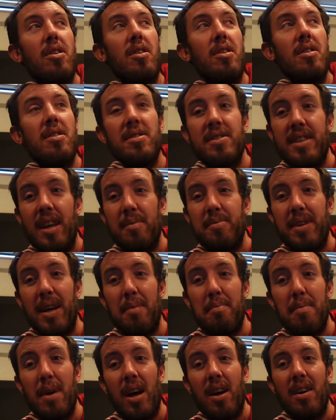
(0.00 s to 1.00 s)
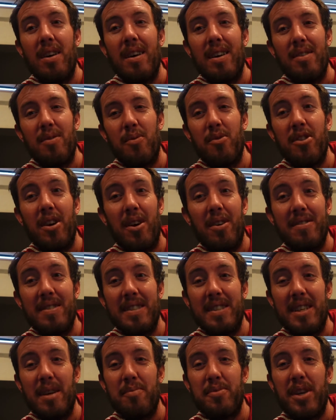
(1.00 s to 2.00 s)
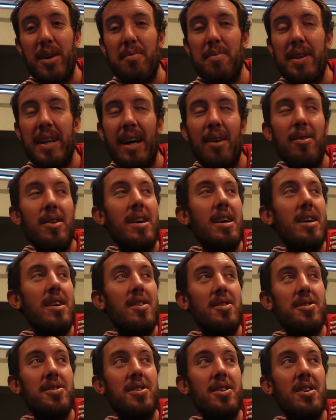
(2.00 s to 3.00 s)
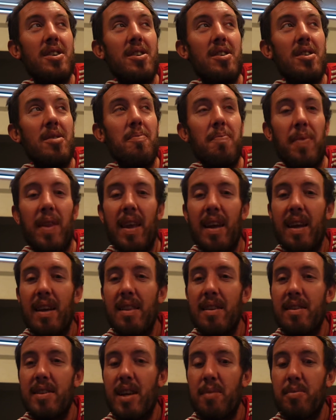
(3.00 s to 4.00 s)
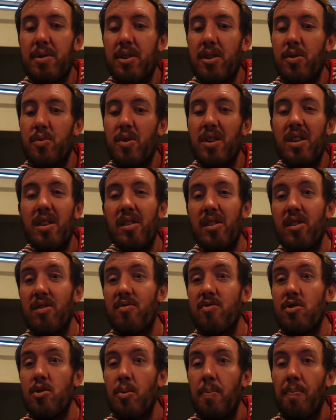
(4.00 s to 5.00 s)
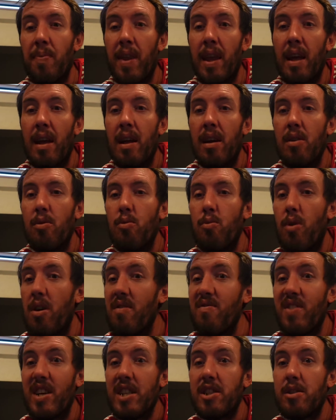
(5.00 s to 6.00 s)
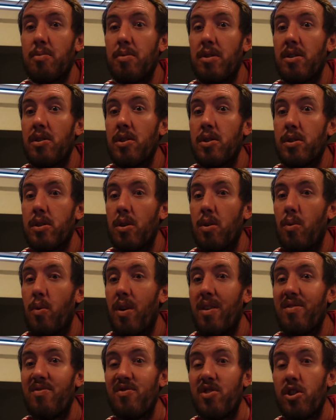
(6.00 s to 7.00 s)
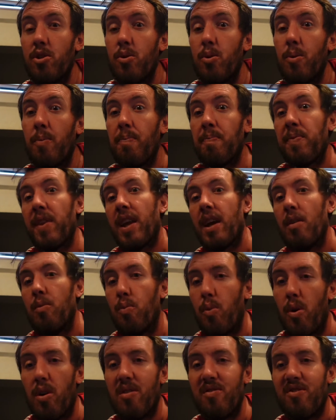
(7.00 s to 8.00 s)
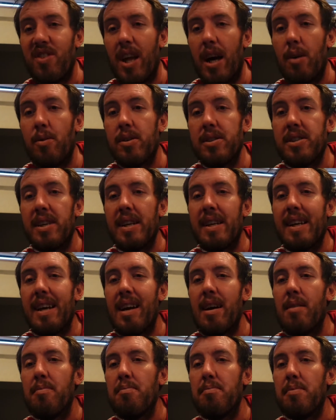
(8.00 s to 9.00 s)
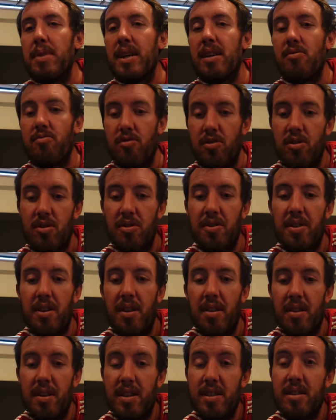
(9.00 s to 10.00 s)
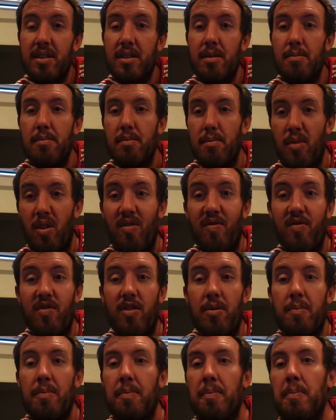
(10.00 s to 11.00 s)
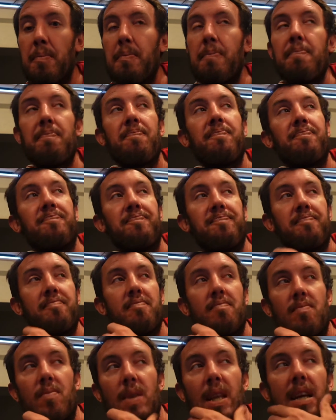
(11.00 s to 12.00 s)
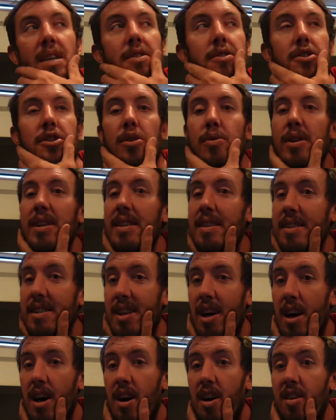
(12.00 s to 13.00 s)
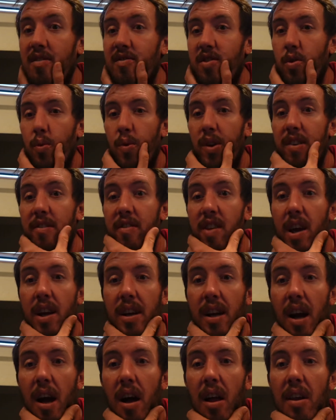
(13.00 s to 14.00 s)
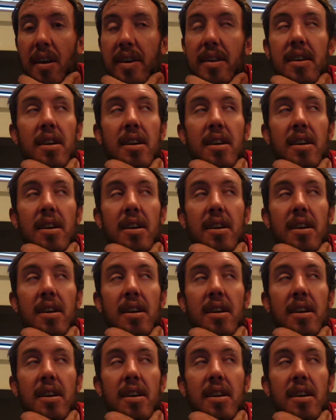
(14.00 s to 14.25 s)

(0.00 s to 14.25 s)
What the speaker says: September. We are in September now. So in this episode we're going to go through what vegetables, what fruit and what flowers can be grown this month. So we're going to start off with garlic.